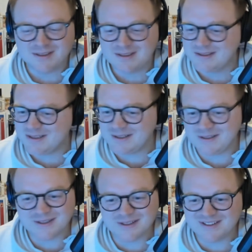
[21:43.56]

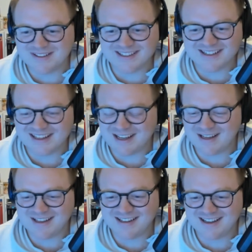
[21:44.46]
No.
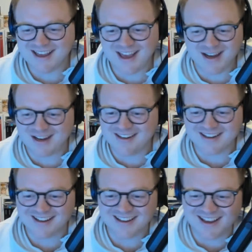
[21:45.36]
I hate it.
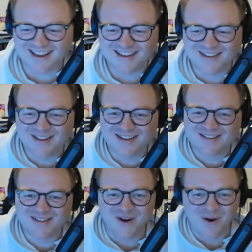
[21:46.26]
I
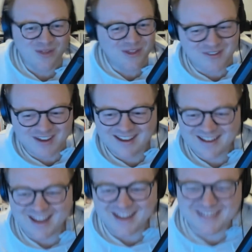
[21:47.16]
that's the only thing
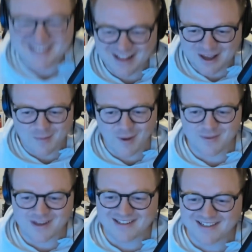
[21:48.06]
I dislike about
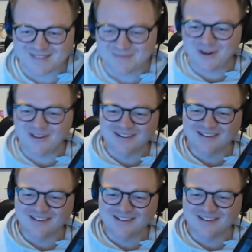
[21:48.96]
Magic. It's Modern.